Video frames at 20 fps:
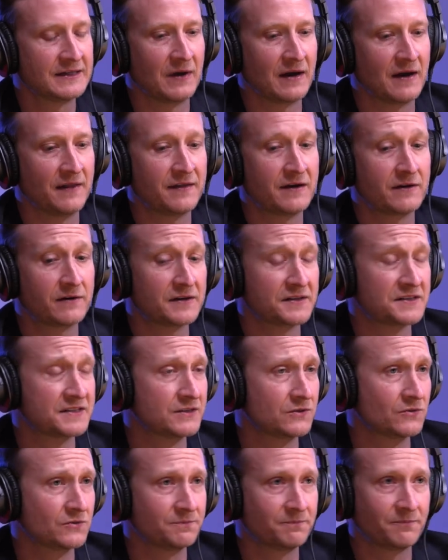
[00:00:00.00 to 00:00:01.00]
And there are
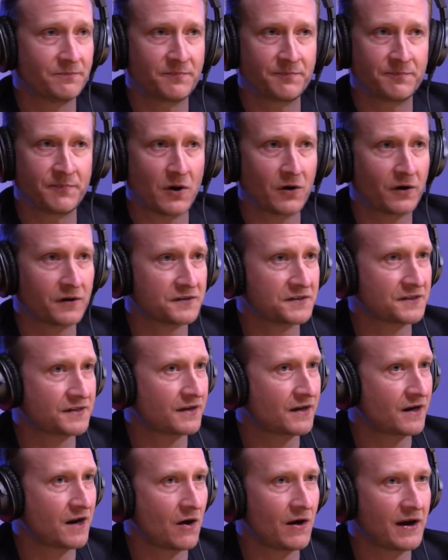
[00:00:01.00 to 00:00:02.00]
still pockets
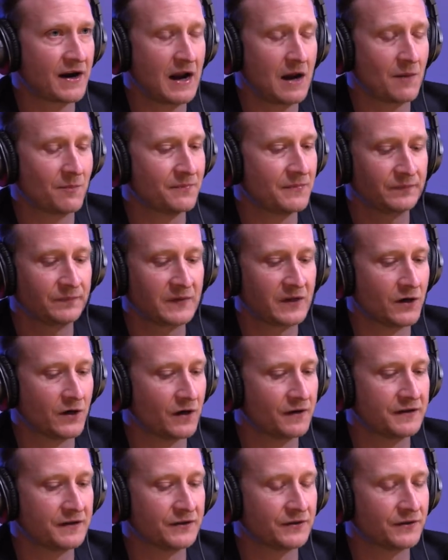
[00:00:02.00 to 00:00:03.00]
that are going up. You know,
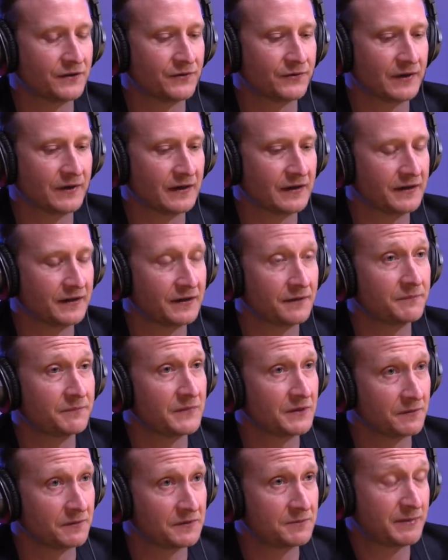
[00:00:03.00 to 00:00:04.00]
your, uh, your,
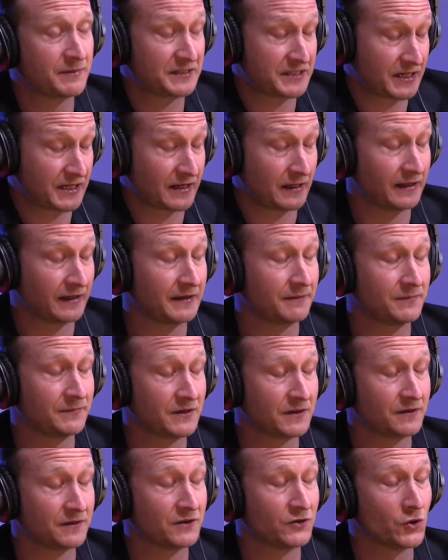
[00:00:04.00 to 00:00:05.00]
your, particularly
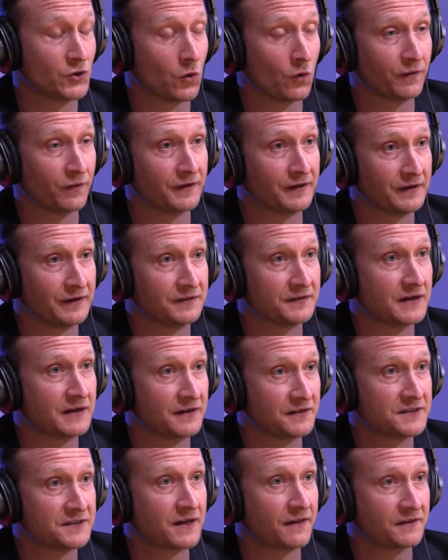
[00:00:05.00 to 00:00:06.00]
your, your northern and,
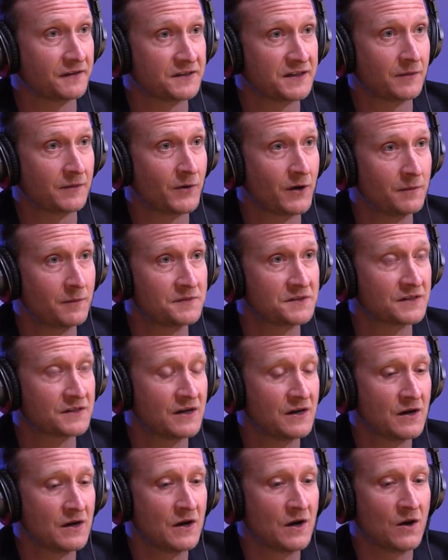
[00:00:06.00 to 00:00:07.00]
and southern suburbs,
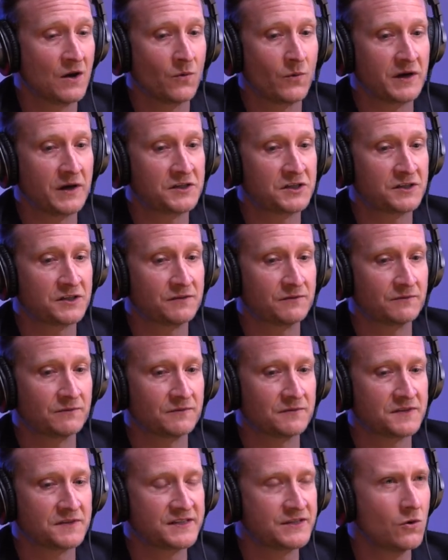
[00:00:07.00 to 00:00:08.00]
which
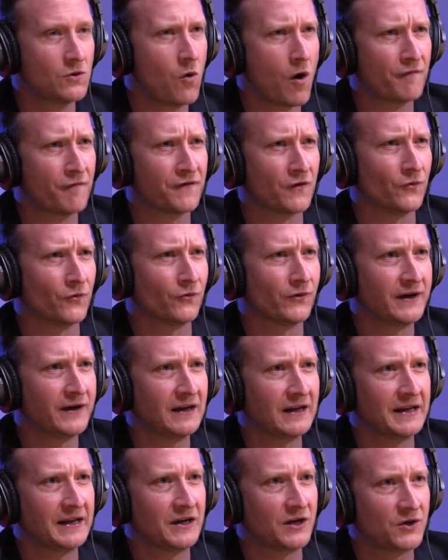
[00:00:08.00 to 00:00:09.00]
still offer
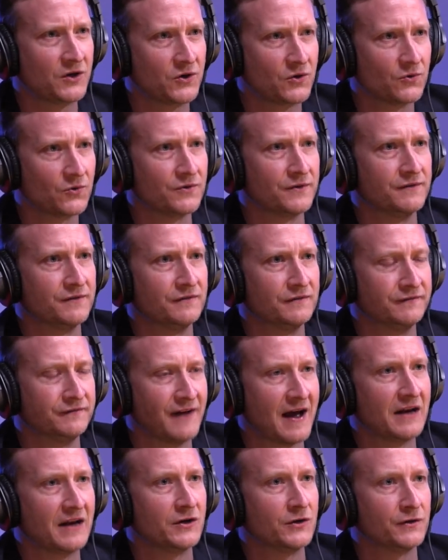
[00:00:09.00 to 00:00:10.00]
really good
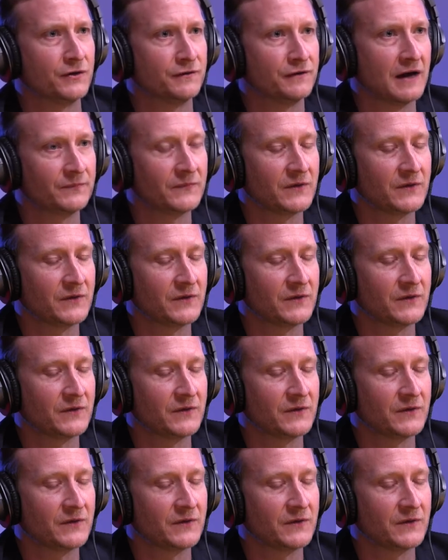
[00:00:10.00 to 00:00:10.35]
value.